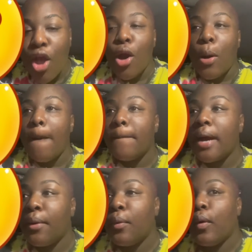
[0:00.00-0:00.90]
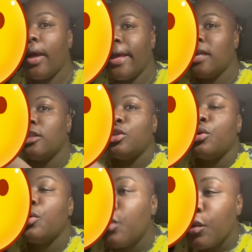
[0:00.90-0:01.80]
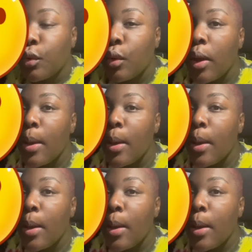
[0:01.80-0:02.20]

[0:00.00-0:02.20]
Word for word: on my way to